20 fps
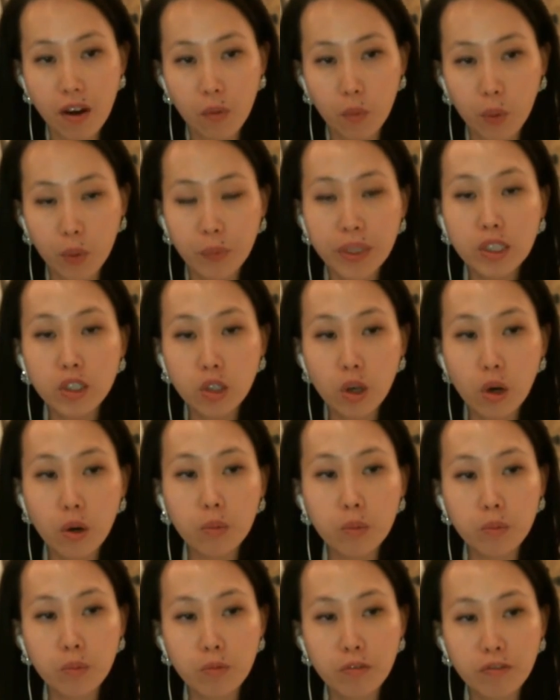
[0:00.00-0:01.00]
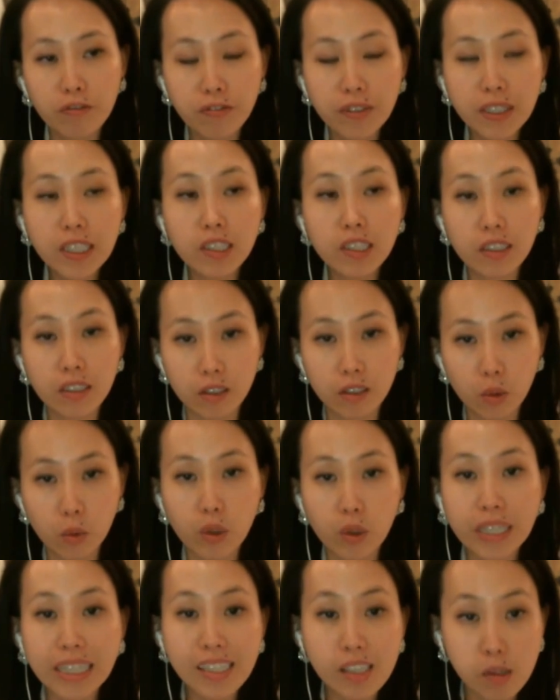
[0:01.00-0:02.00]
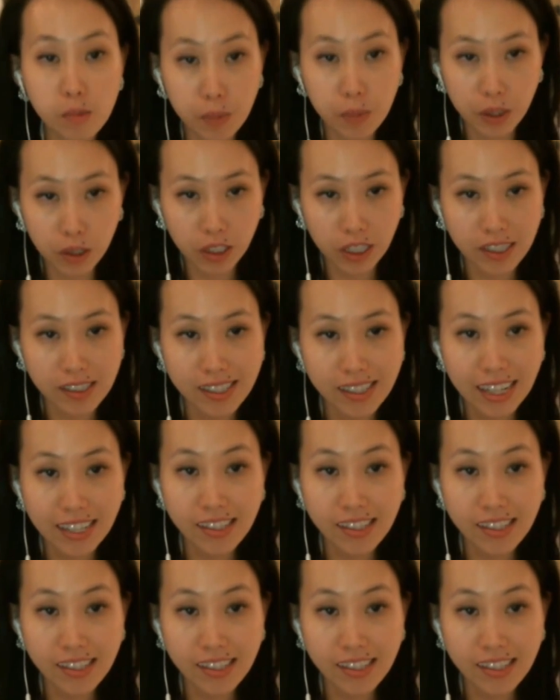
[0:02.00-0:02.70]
when we don't feel or experience